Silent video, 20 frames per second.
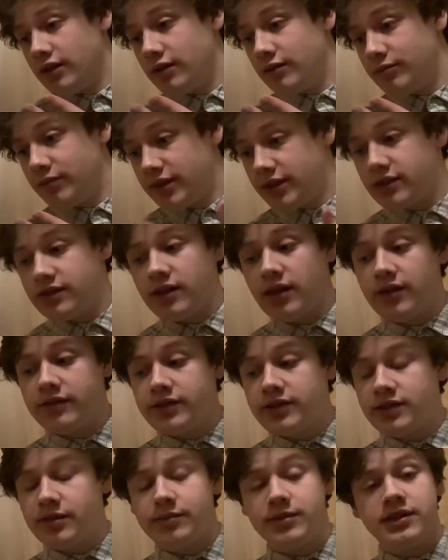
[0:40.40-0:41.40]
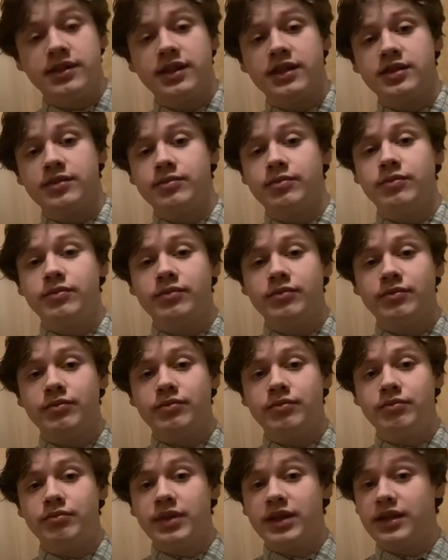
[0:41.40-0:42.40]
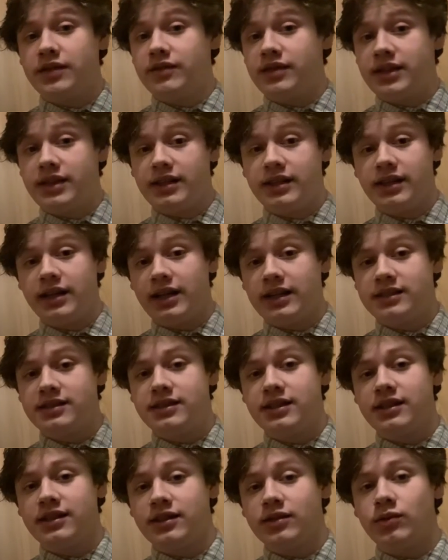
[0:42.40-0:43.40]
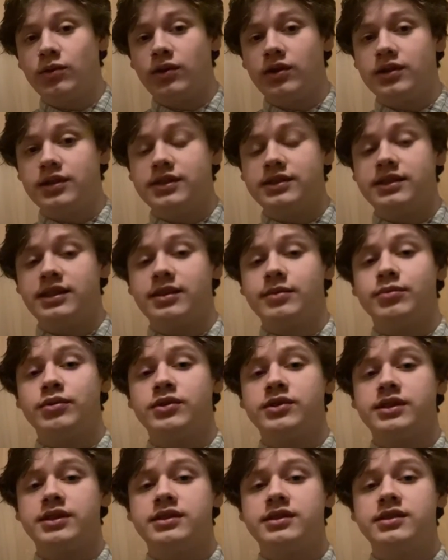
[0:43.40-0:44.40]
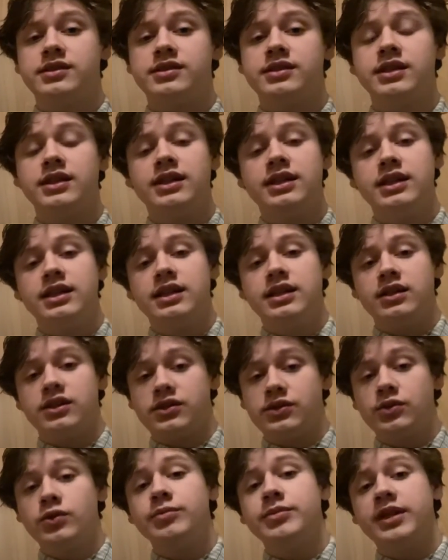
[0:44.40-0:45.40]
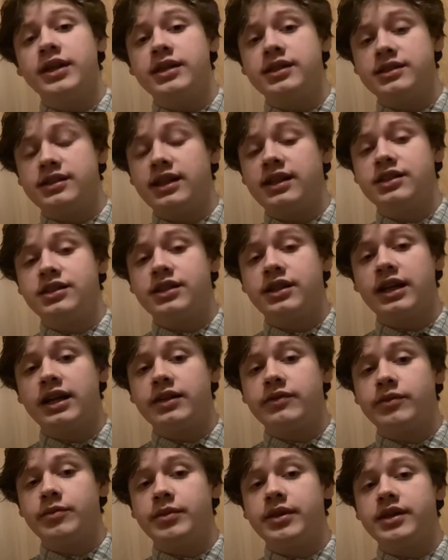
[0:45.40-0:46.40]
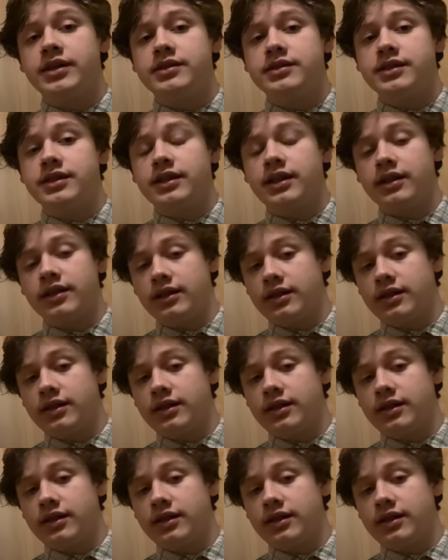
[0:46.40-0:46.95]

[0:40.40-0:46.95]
Because obviously, besides many of the aesthetic qualities that it presents us, the story behind it is actually kind of amazing.